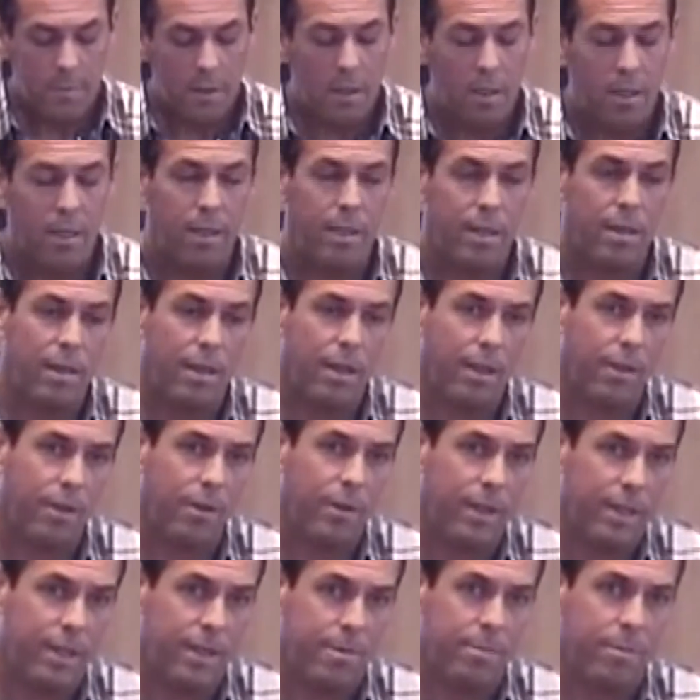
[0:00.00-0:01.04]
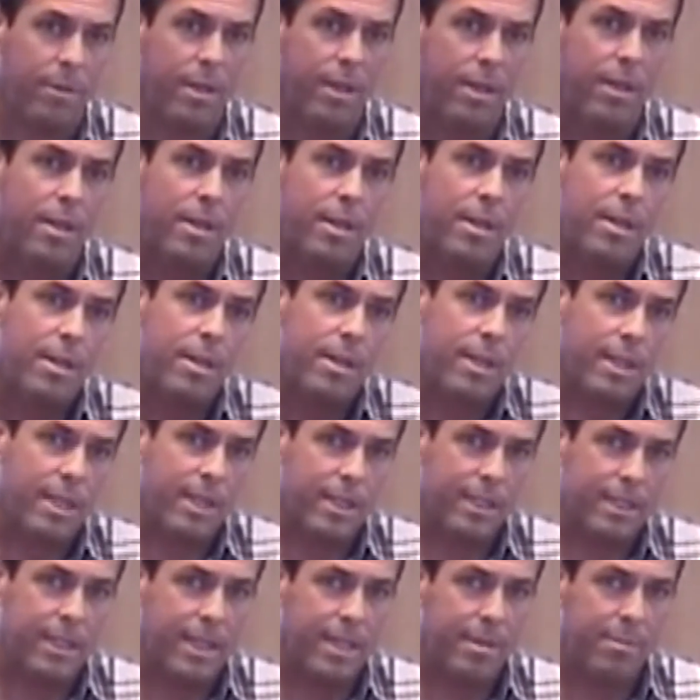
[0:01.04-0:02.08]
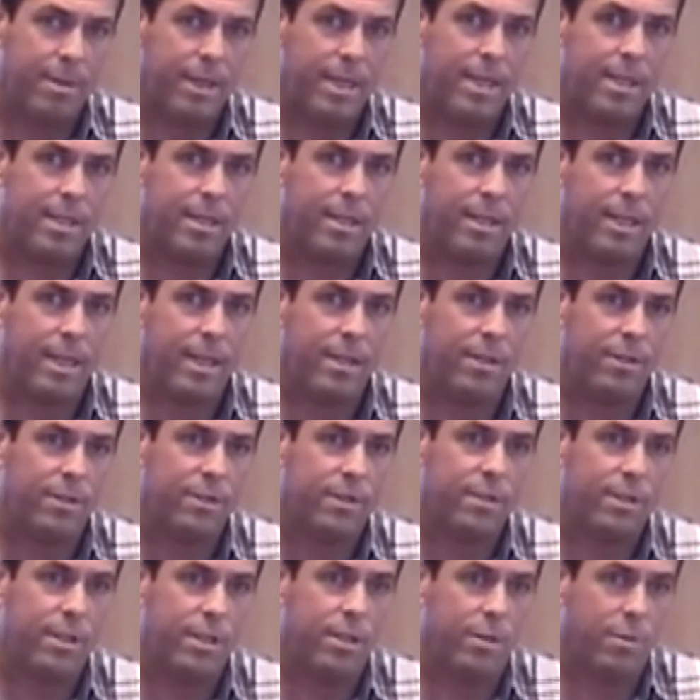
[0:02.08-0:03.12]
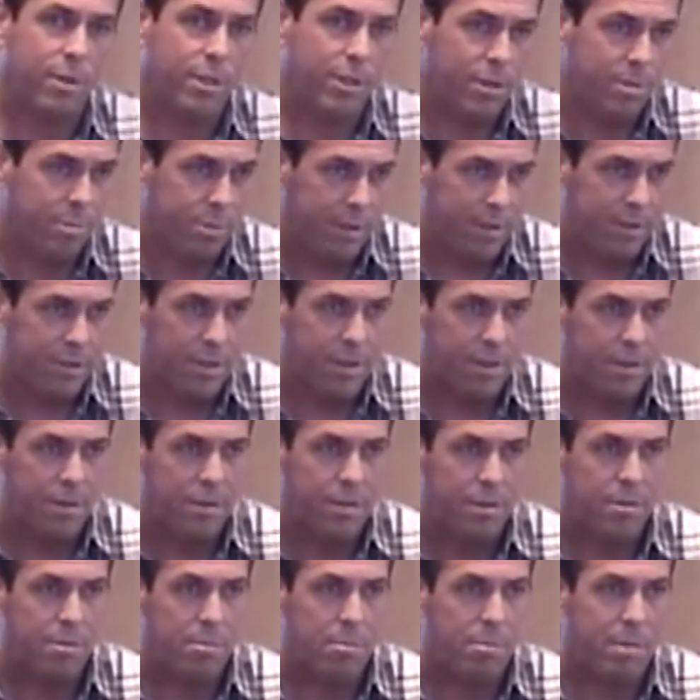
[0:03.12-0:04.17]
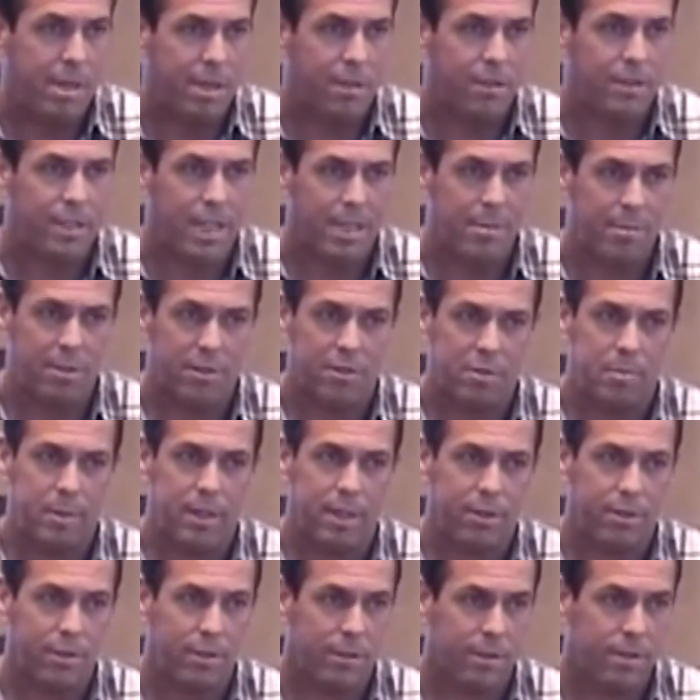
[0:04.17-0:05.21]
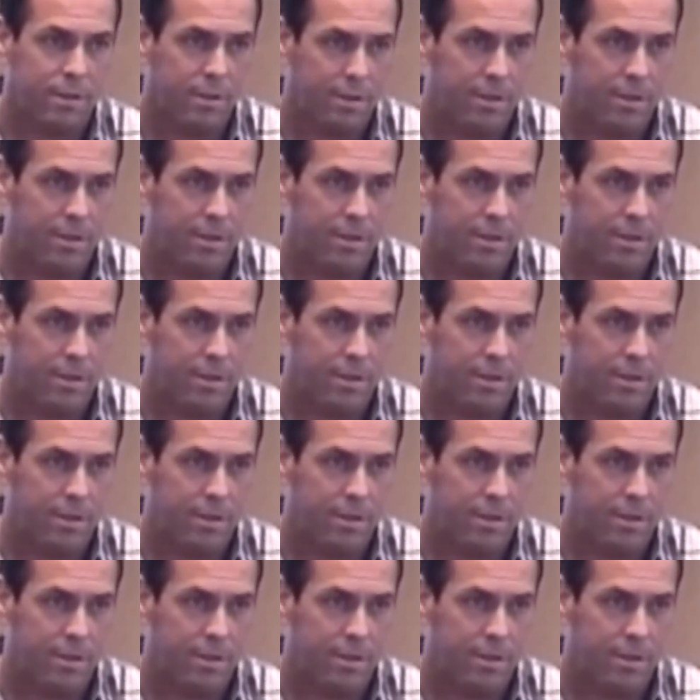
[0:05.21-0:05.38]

And then another item kind of tying back to that is, when you're in prison, mail time is special.